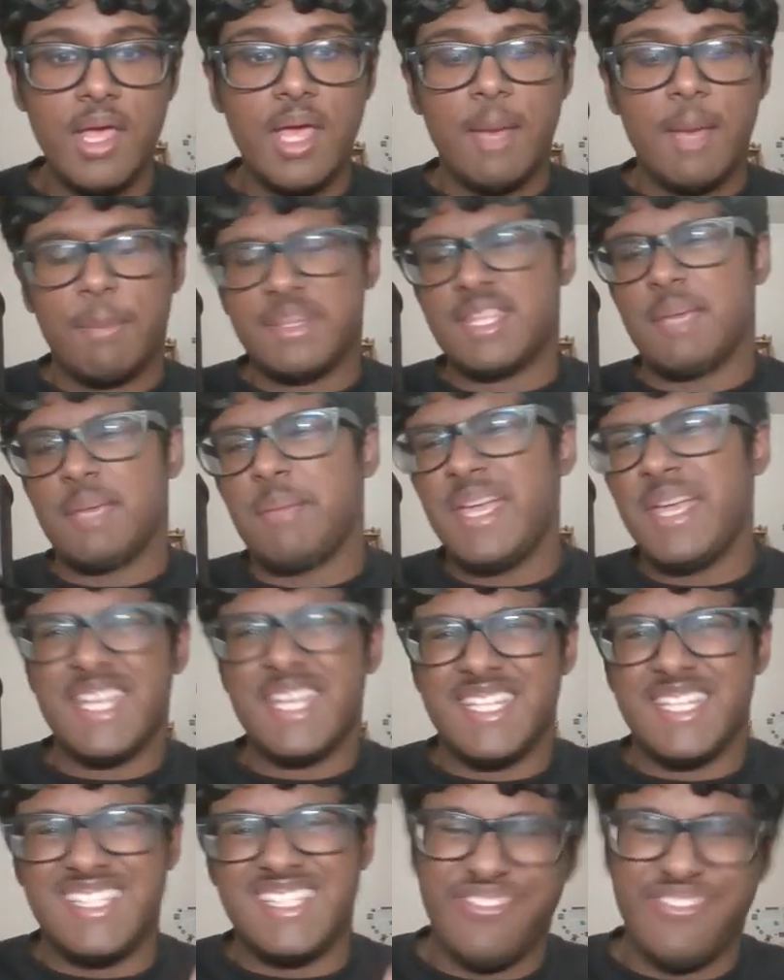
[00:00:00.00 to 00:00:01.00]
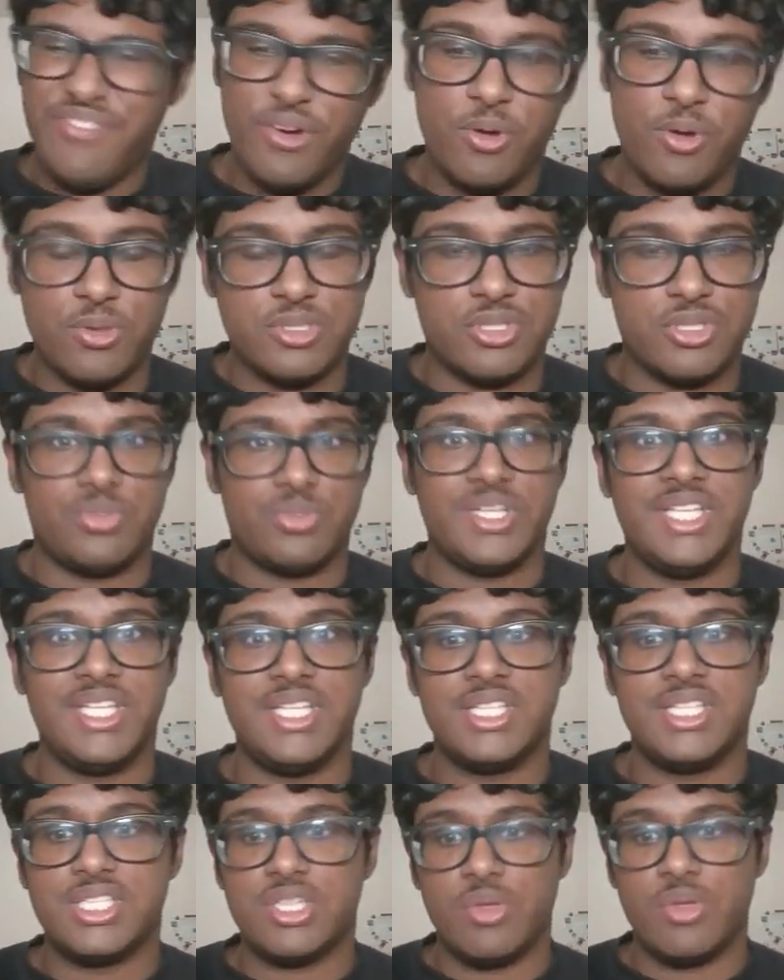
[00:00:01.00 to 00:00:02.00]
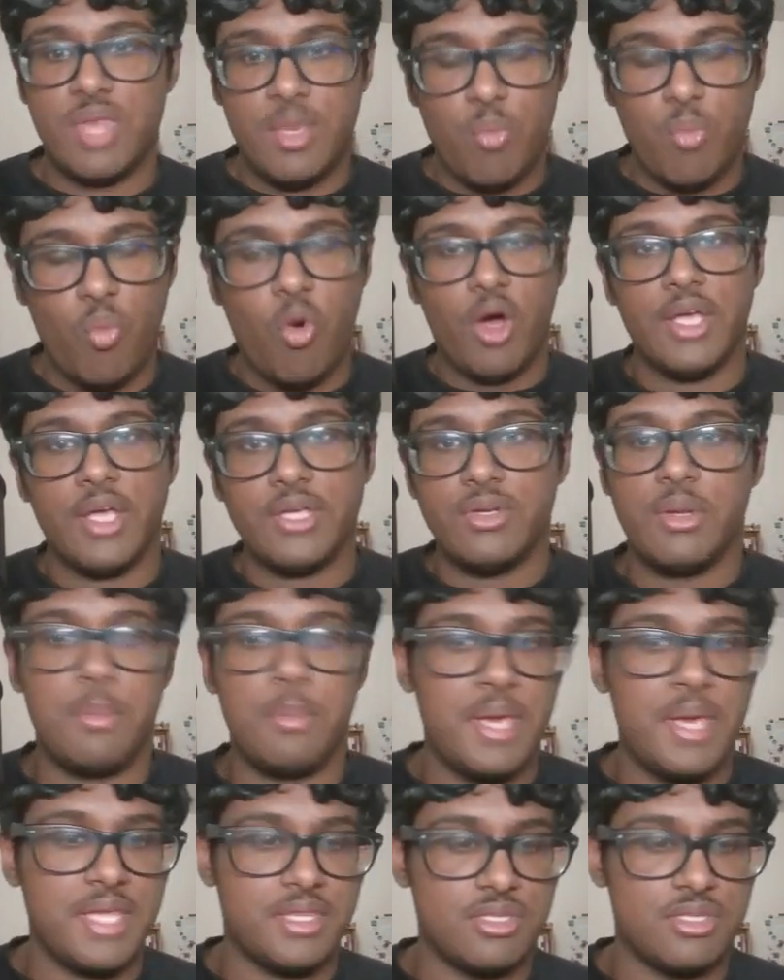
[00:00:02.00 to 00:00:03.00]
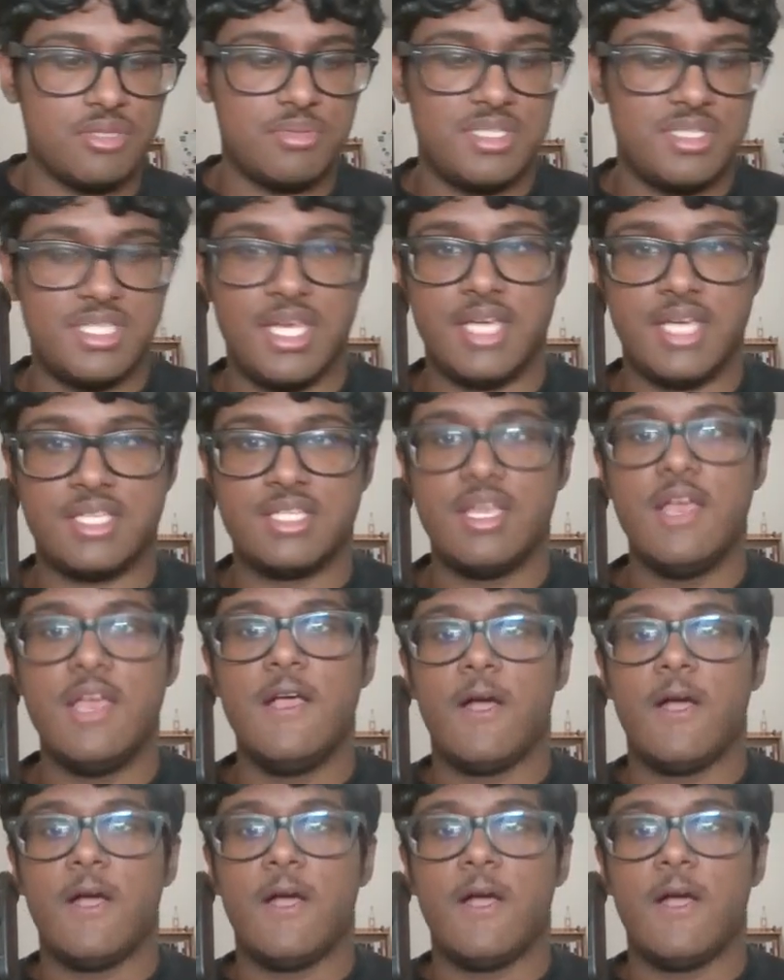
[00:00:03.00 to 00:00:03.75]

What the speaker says: but they make it difficult to read, so they want you to make those mistakes.